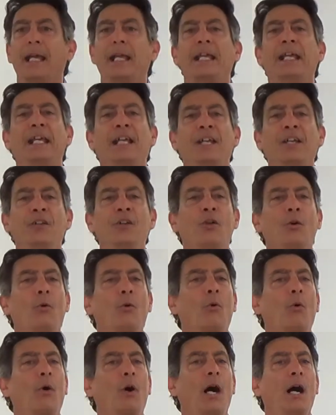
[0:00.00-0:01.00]
in
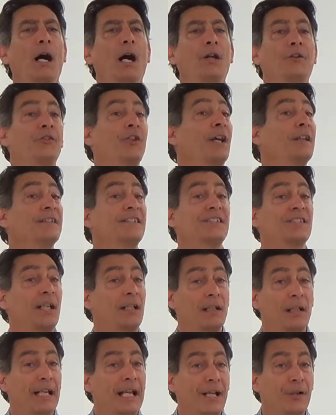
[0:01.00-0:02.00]
does
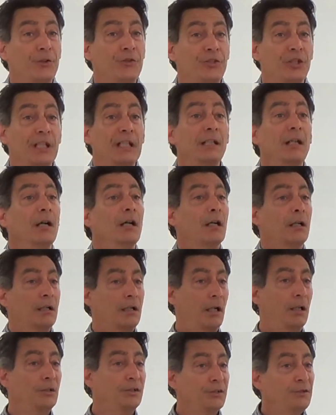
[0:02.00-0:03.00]
subtle energy
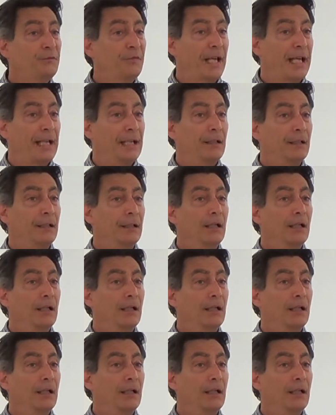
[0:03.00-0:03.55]
cultivate?